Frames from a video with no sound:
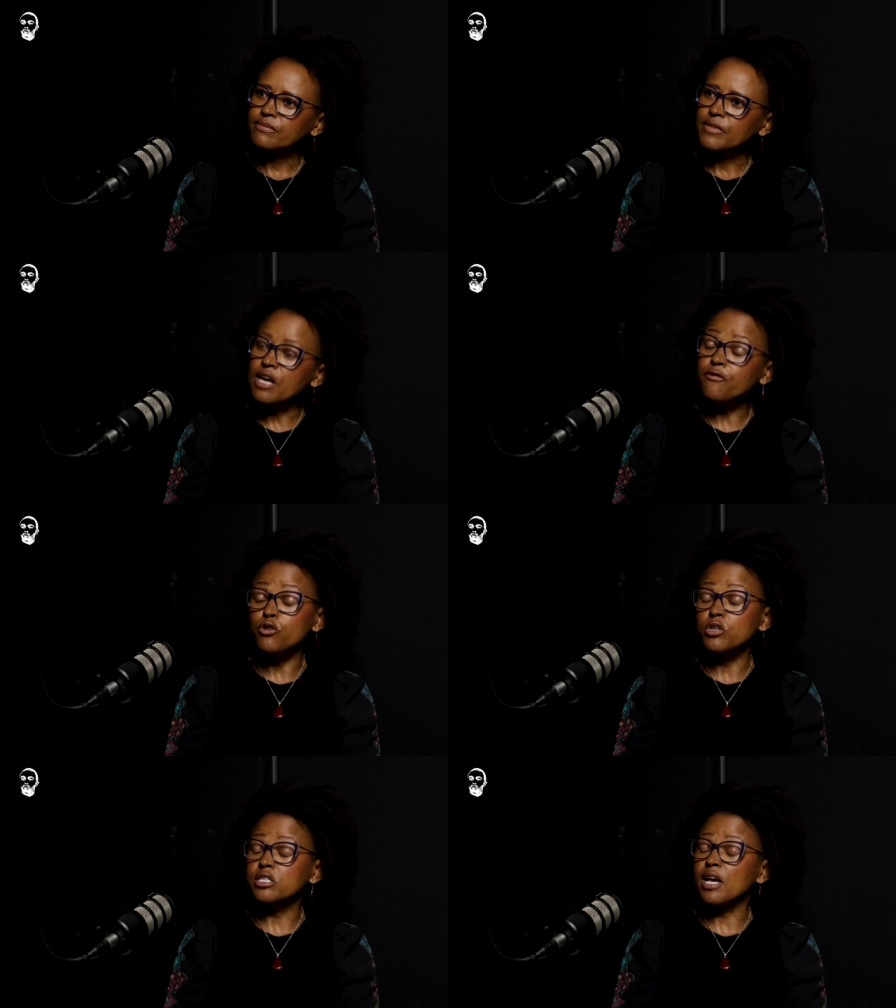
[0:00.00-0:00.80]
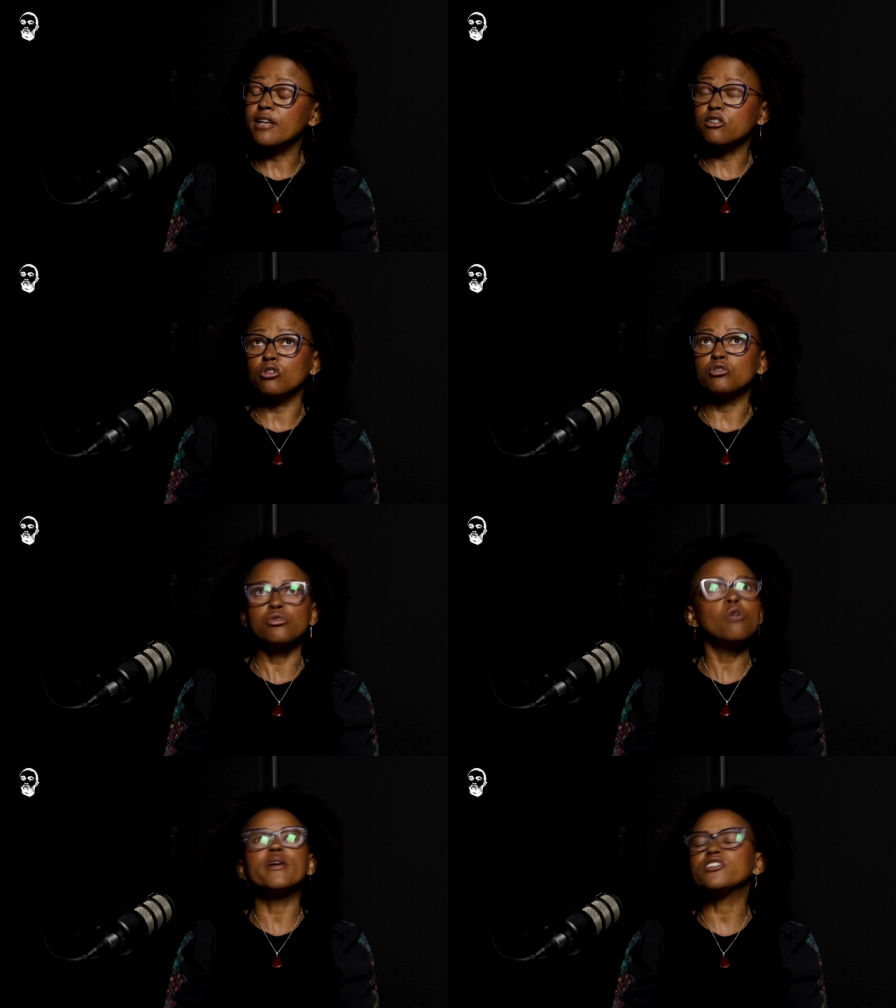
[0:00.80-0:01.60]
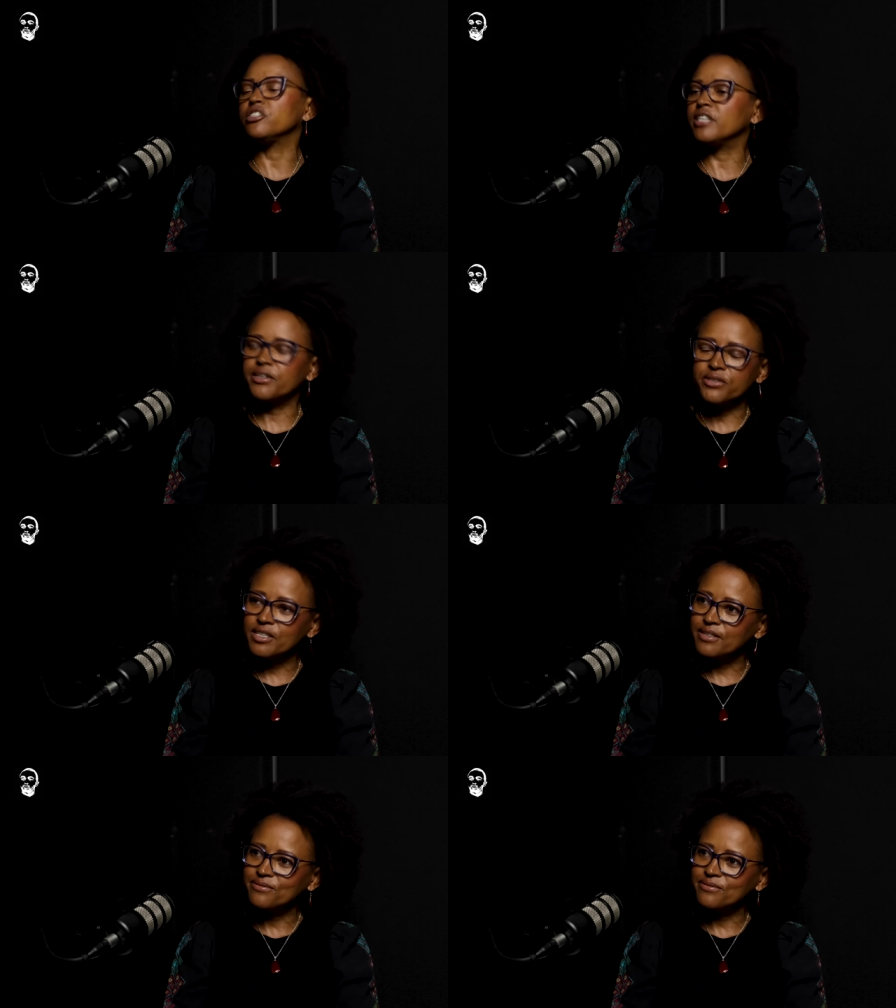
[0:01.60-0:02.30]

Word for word: If UNISA has got so much integrity.